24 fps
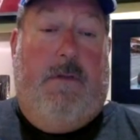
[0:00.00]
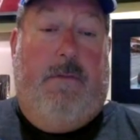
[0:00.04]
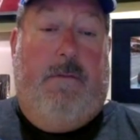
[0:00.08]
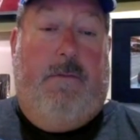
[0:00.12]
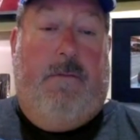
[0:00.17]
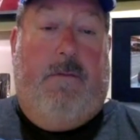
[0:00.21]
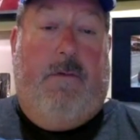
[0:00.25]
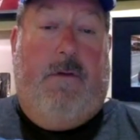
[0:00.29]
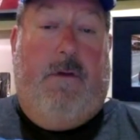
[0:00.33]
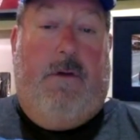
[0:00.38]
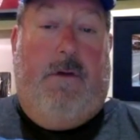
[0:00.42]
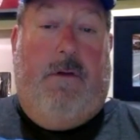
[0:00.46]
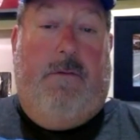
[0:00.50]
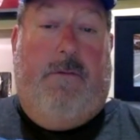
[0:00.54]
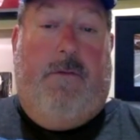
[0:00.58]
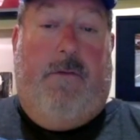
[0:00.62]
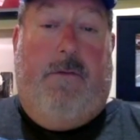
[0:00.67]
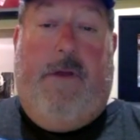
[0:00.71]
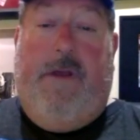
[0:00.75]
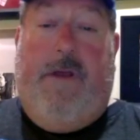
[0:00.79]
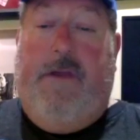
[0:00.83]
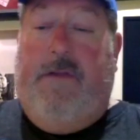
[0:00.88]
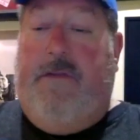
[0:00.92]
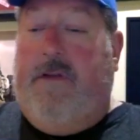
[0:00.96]
for
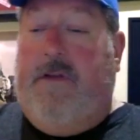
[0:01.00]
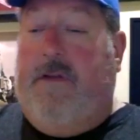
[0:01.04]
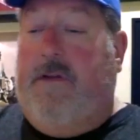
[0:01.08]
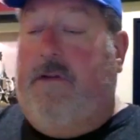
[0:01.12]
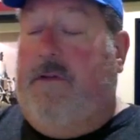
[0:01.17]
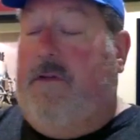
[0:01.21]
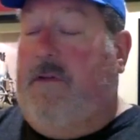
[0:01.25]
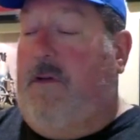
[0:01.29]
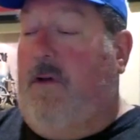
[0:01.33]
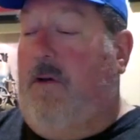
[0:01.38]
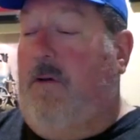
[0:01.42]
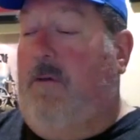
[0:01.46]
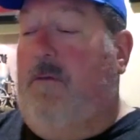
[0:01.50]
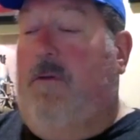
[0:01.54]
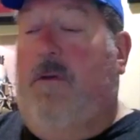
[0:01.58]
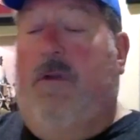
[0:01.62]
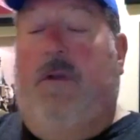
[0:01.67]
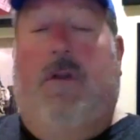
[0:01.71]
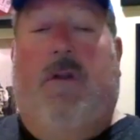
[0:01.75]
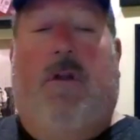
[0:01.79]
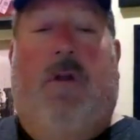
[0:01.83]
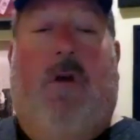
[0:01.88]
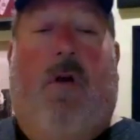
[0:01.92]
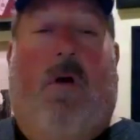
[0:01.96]
racing. So
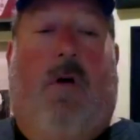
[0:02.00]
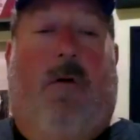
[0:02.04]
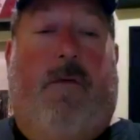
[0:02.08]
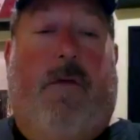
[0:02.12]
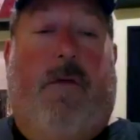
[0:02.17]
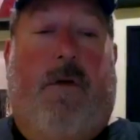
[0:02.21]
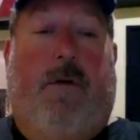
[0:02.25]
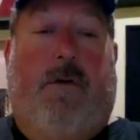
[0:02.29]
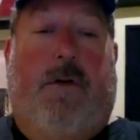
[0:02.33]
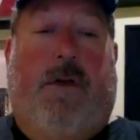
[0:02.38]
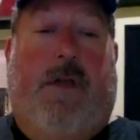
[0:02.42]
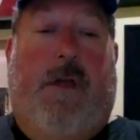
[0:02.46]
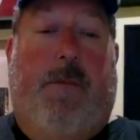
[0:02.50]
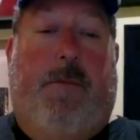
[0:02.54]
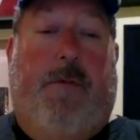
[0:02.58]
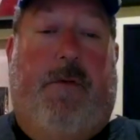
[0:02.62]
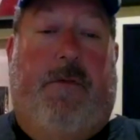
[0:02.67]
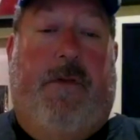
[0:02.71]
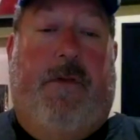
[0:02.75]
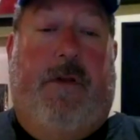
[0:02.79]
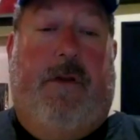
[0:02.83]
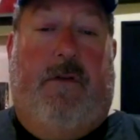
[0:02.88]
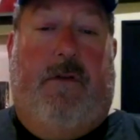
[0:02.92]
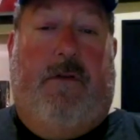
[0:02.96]
hopefully we'll keep our
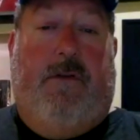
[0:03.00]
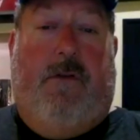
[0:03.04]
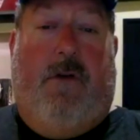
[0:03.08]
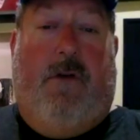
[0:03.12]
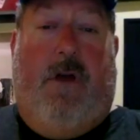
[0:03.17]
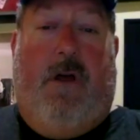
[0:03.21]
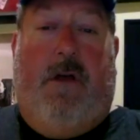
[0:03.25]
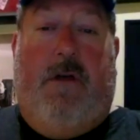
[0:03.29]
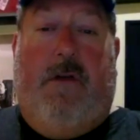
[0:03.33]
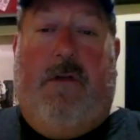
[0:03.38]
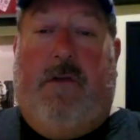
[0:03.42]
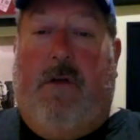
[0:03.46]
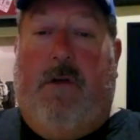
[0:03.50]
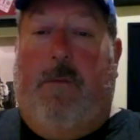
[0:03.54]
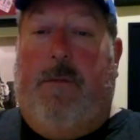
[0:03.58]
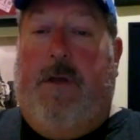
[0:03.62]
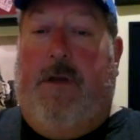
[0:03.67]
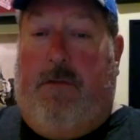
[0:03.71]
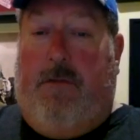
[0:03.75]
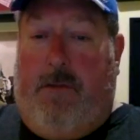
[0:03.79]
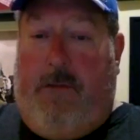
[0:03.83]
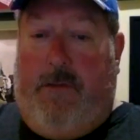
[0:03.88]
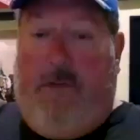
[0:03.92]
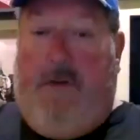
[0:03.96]
fingers crossed. It'll be
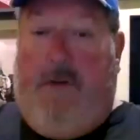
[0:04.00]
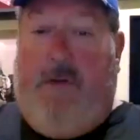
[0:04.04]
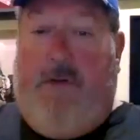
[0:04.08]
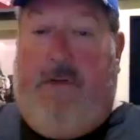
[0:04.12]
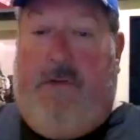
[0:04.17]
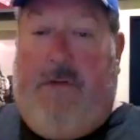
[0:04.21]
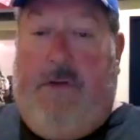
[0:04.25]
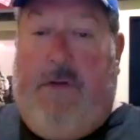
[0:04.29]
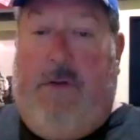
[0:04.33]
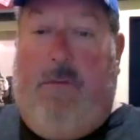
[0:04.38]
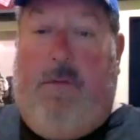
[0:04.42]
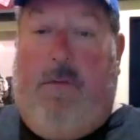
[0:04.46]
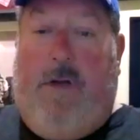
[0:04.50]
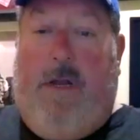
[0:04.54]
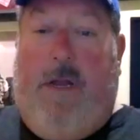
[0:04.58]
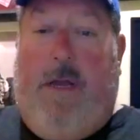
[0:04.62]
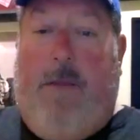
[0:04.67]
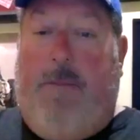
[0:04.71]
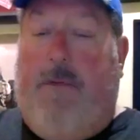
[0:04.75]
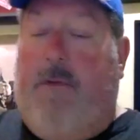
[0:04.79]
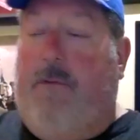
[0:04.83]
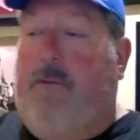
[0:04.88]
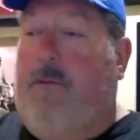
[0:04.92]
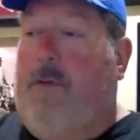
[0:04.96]
interesting to see what
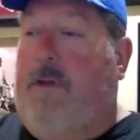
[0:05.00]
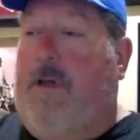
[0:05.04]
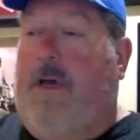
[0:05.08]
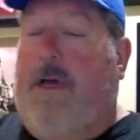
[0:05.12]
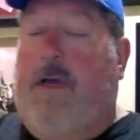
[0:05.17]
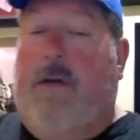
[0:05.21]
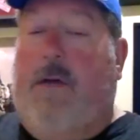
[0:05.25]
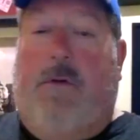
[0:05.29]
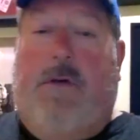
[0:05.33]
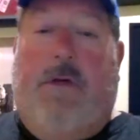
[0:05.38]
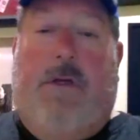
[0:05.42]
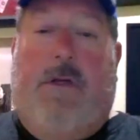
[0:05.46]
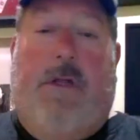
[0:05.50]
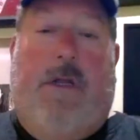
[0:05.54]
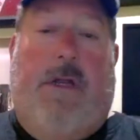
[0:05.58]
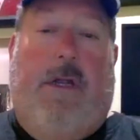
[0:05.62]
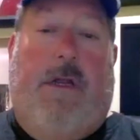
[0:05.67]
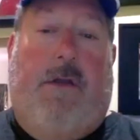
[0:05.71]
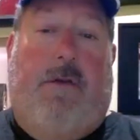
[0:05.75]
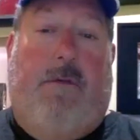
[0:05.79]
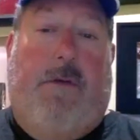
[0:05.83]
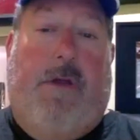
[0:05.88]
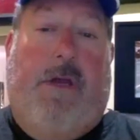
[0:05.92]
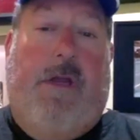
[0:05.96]
happens with Iowa. And I
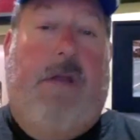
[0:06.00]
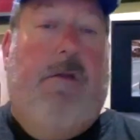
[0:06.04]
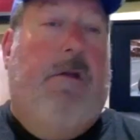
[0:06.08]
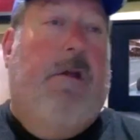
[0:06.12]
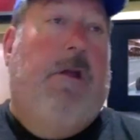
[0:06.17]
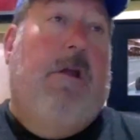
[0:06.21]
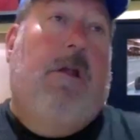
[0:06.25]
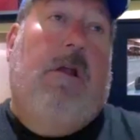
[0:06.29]
agree.